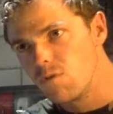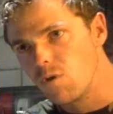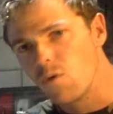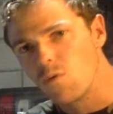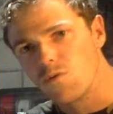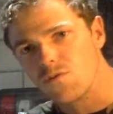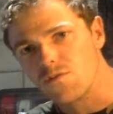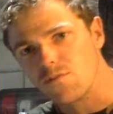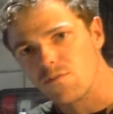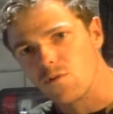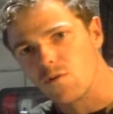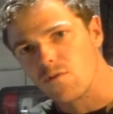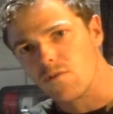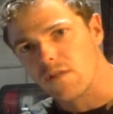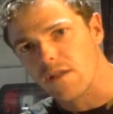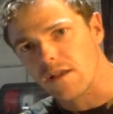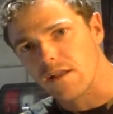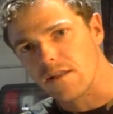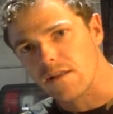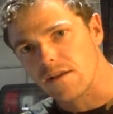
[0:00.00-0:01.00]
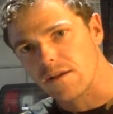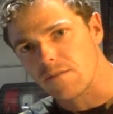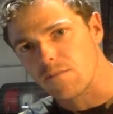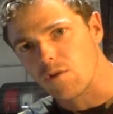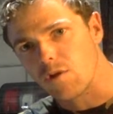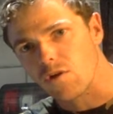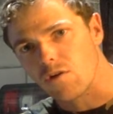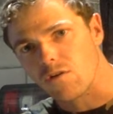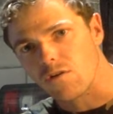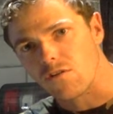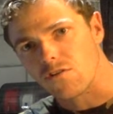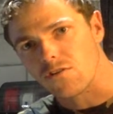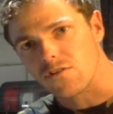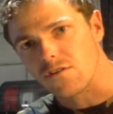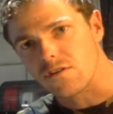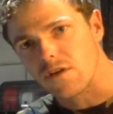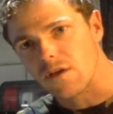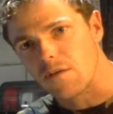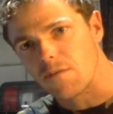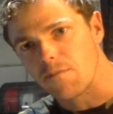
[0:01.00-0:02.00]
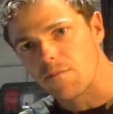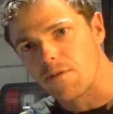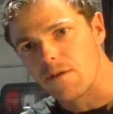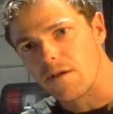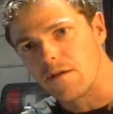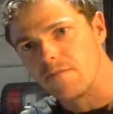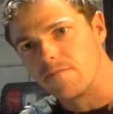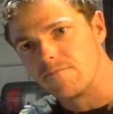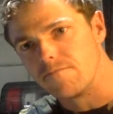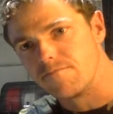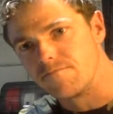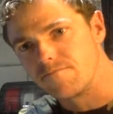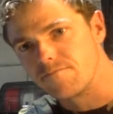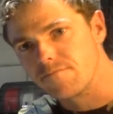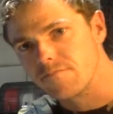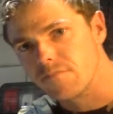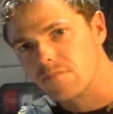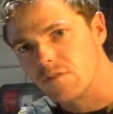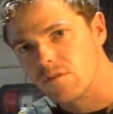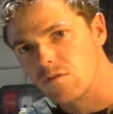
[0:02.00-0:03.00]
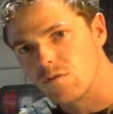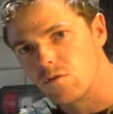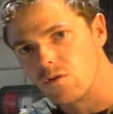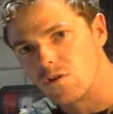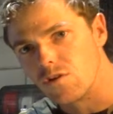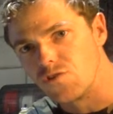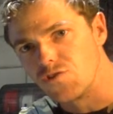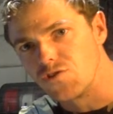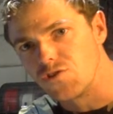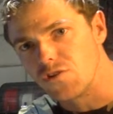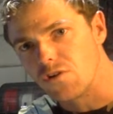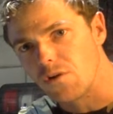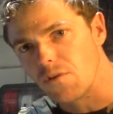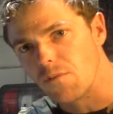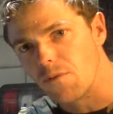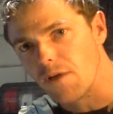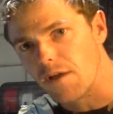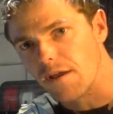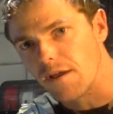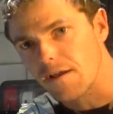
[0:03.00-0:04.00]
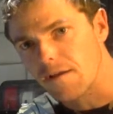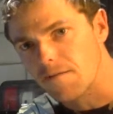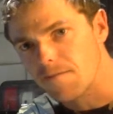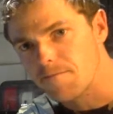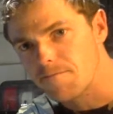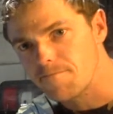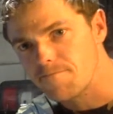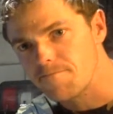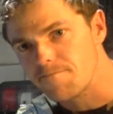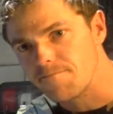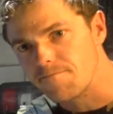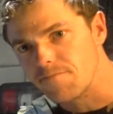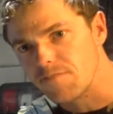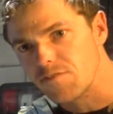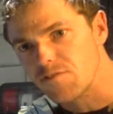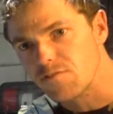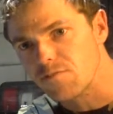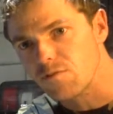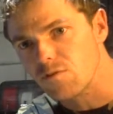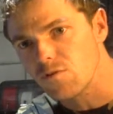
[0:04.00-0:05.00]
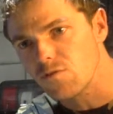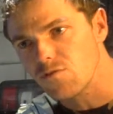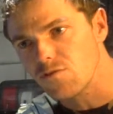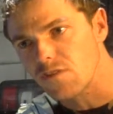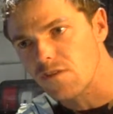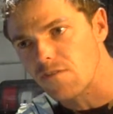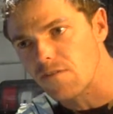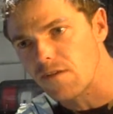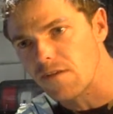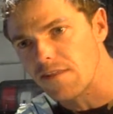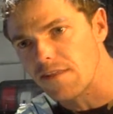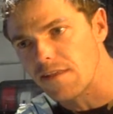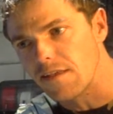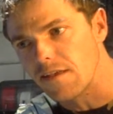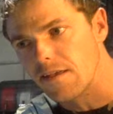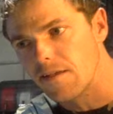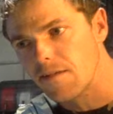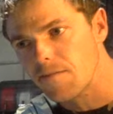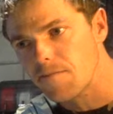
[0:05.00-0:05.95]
or was it more like a motocross type or enduro bike? There's some cool stuff out there.